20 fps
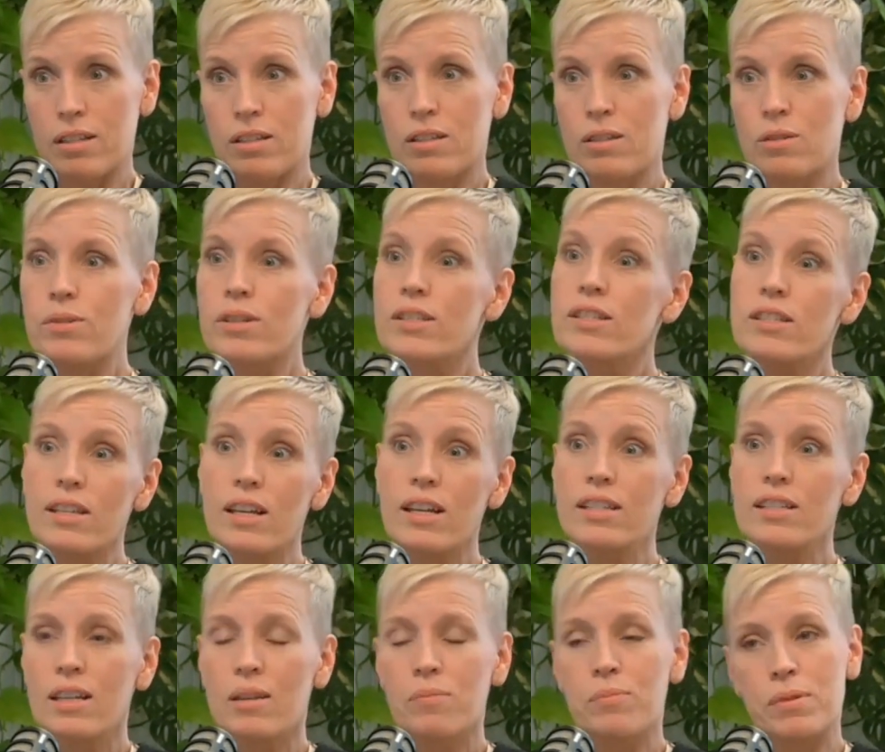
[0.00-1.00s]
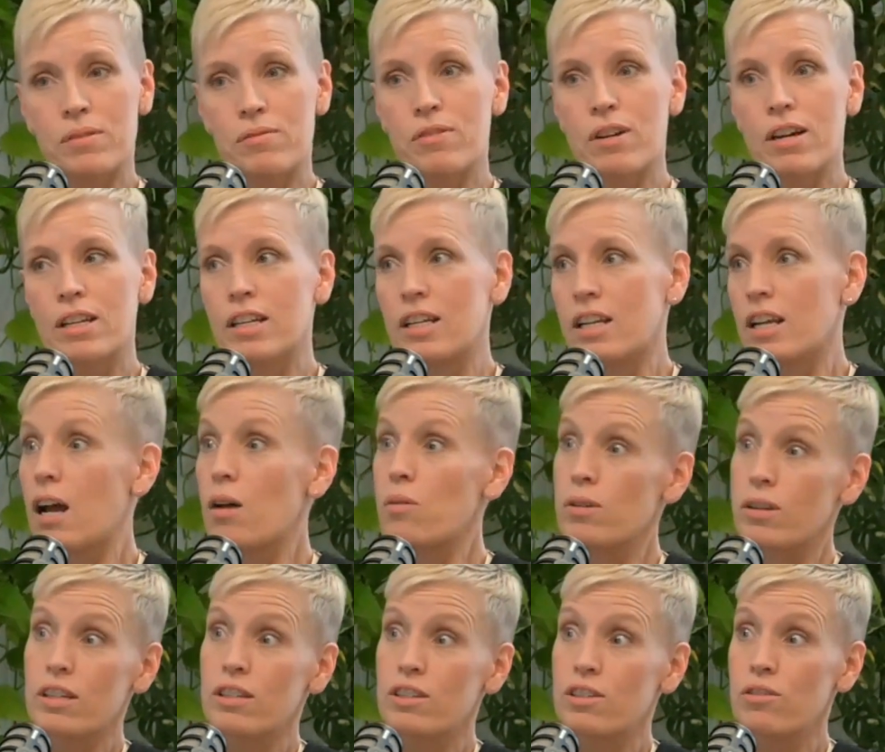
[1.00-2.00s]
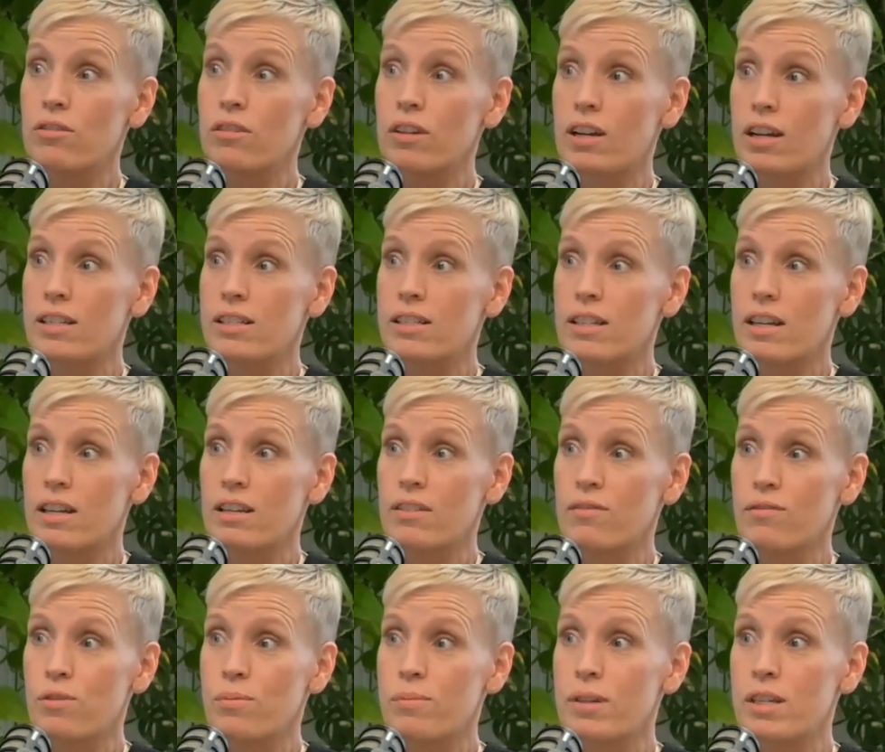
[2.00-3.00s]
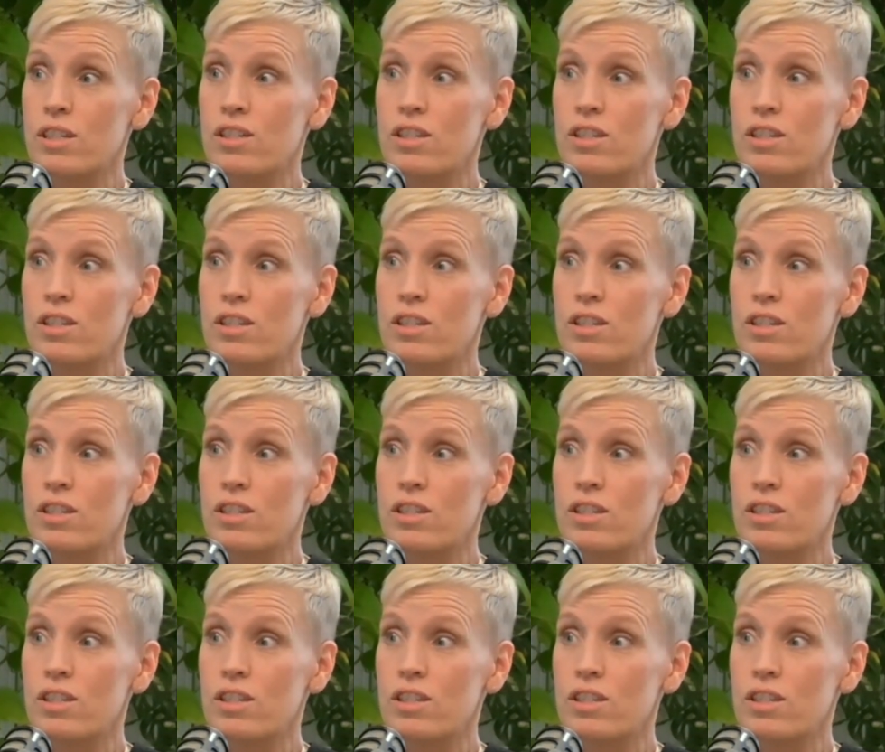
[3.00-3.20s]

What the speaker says: So once that's up and running, I will get you guys that information.